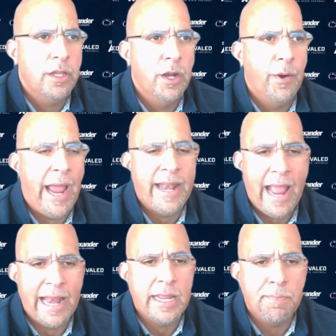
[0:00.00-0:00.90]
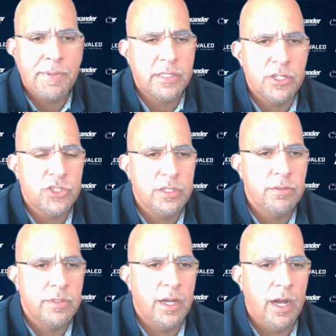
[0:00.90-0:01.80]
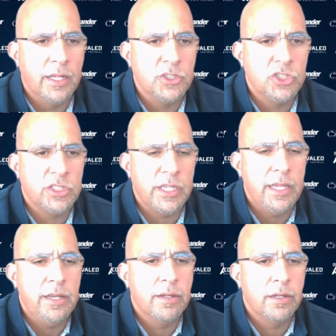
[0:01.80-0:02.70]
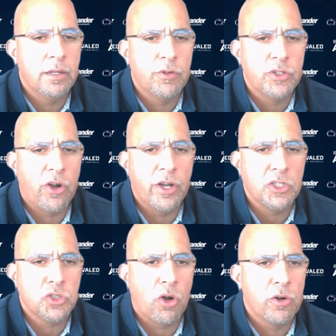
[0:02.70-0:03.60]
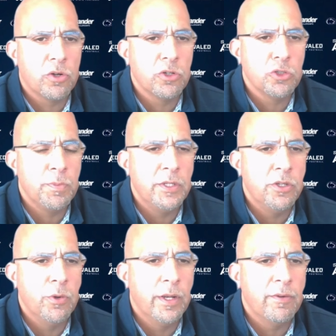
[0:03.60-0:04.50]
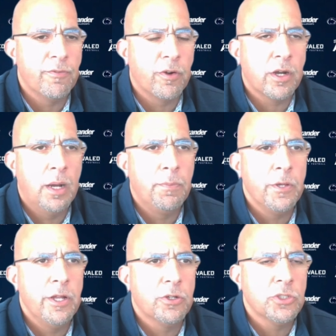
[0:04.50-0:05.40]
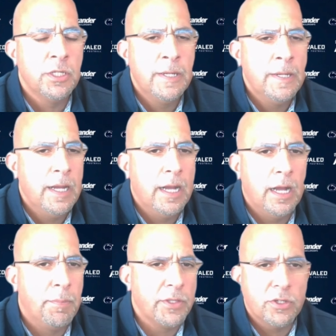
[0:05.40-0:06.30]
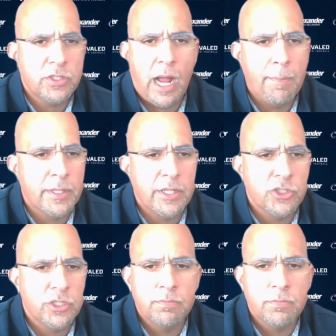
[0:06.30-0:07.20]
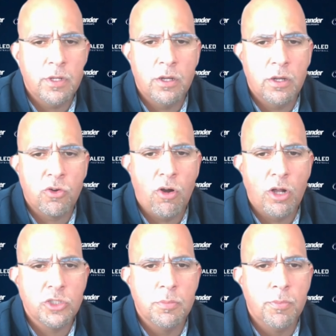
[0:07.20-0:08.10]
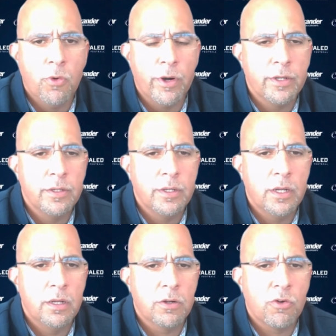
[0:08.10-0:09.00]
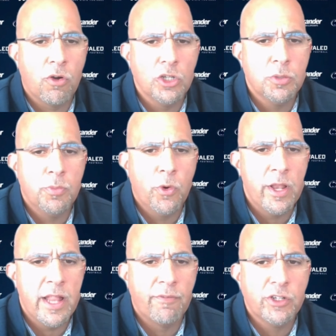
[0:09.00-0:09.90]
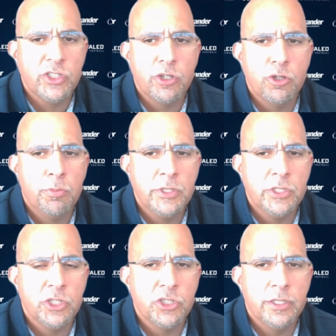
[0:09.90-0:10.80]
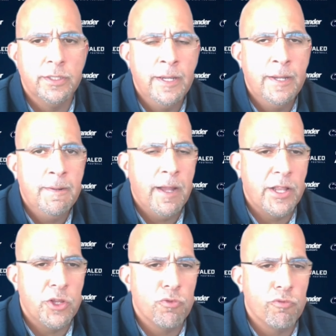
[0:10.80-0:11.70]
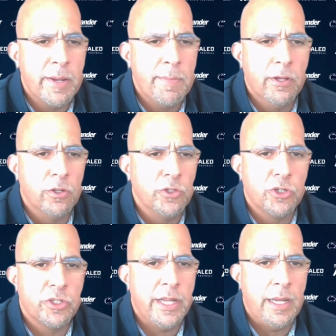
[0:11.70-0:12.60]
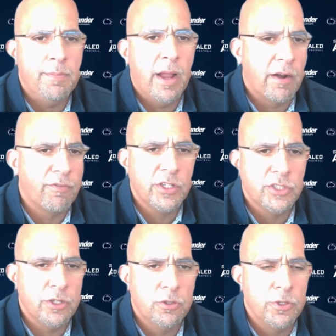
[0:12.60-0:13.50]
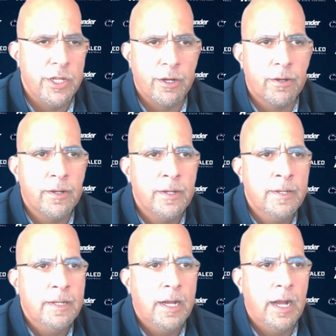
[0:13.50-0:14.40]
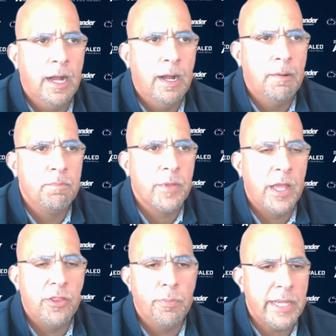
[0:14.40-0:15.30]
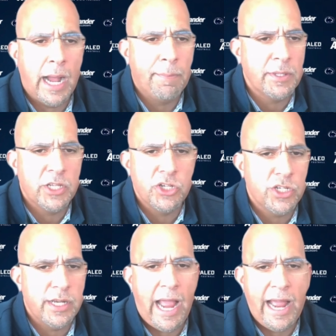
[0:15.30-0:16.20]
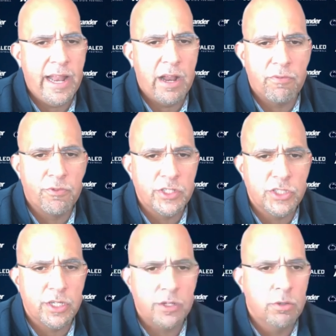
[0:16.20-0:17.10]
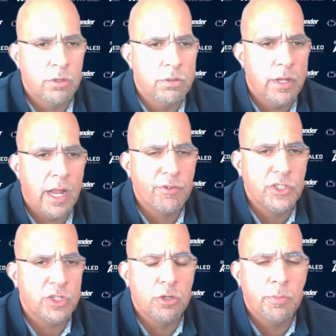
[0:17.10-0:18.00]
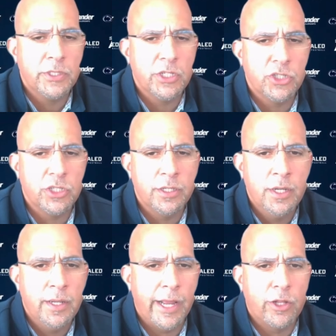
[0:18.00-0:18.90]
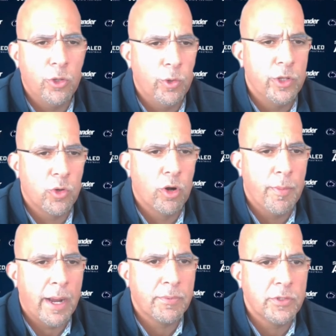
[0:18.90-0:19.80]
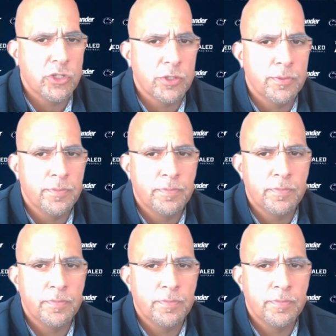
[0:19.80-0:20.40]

you know, at any position to unseat a returning starter who's been doing it for a couple years. But there's competition across the board at every single position. And you rebuild your team every single year. And there'll be competition at every single position, including the quarterback position.